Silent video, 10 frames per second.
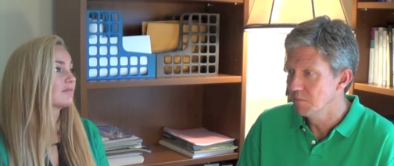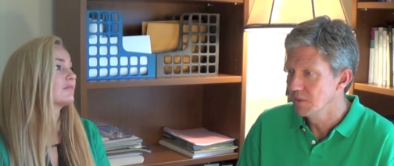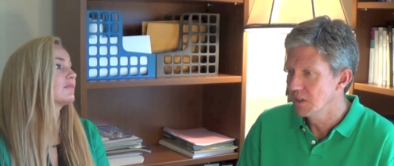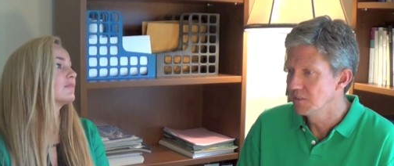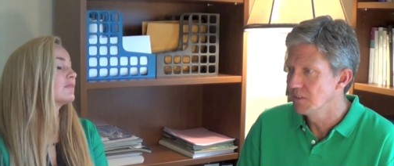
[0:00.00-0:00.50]

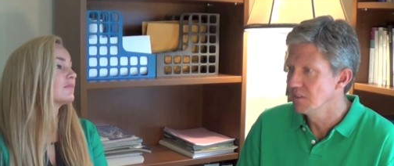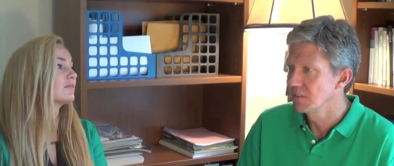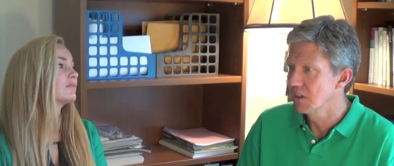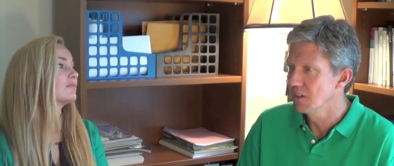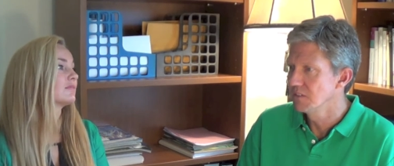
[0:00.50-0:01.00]
Speaker 1: you know, to
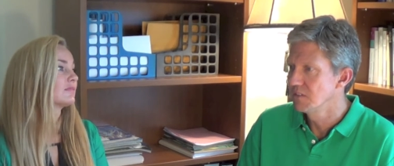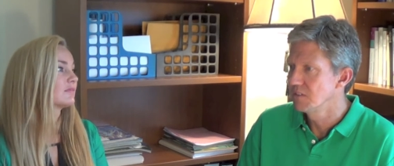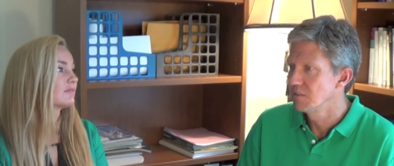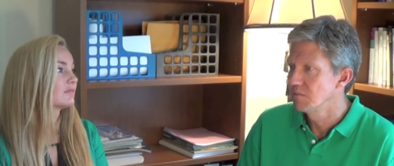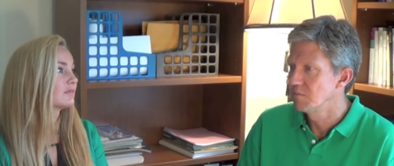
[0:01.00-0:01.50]

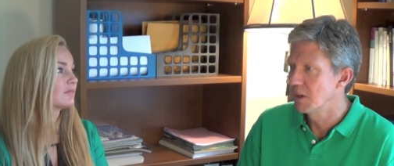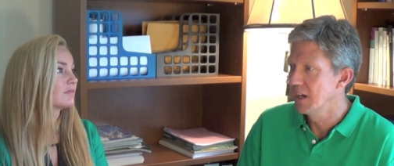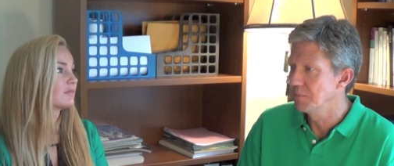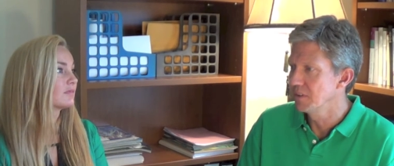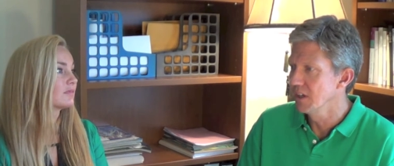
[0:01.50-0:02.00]
discuss
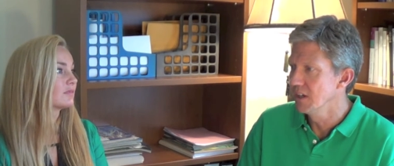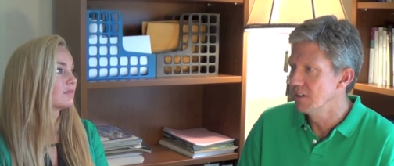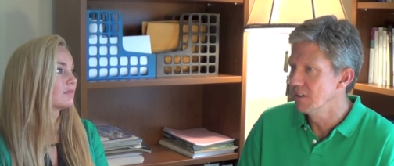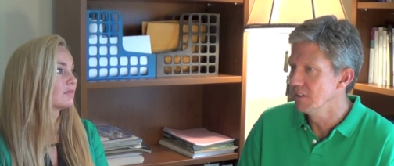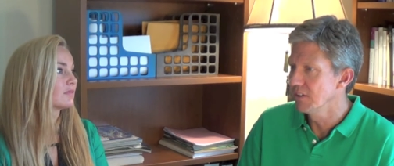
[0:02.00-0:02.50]
perhaps
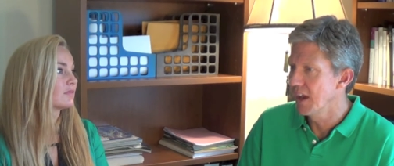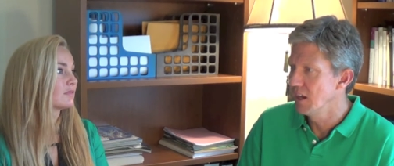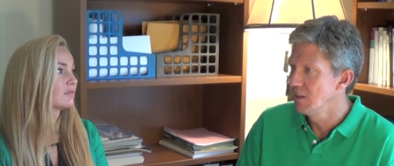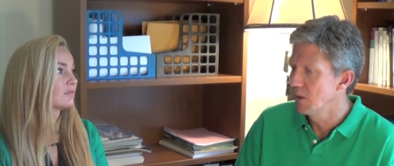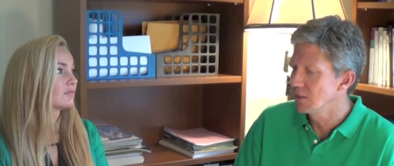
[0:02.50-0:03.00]
later is how
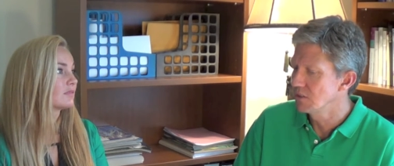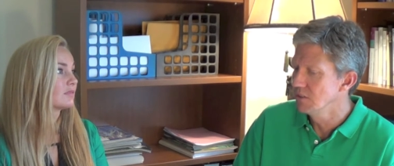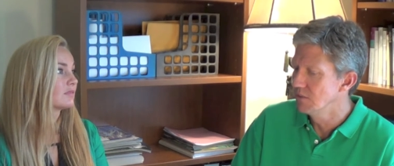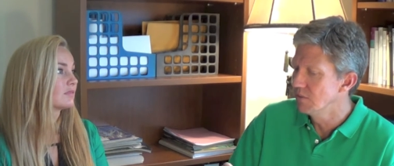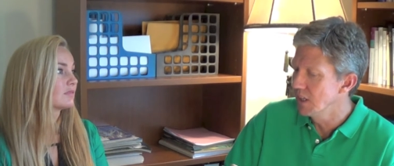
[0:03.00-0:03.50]
you actually
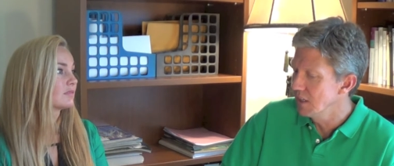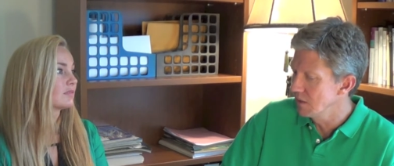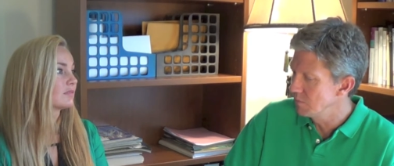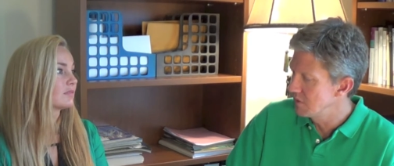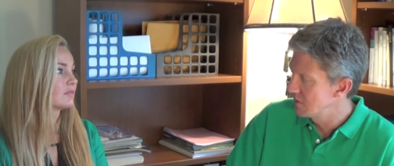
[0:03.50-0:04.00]

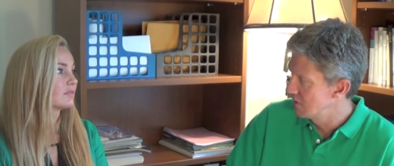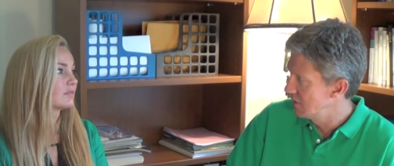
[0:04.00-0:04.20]
developed